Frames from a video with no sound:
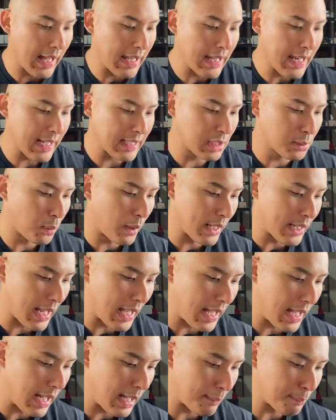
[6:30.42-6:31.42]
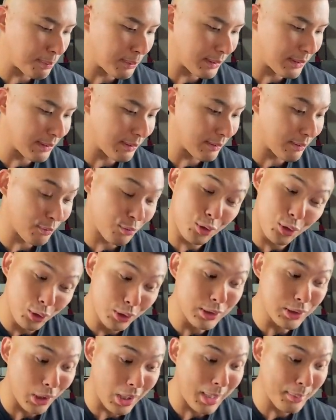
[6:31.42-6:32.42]
Next one up.
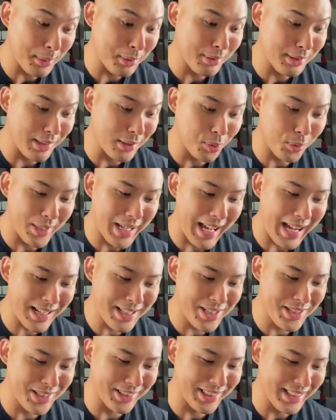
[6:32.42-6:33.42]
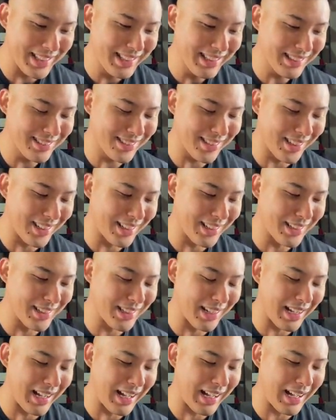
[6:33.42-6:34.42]
Good timing with this one actually.
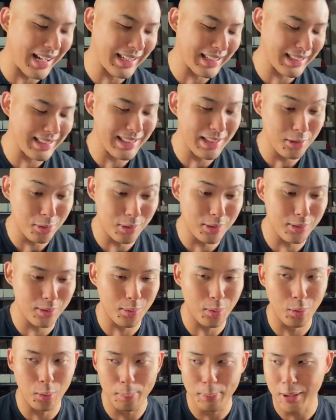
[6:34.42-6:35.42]
So this was all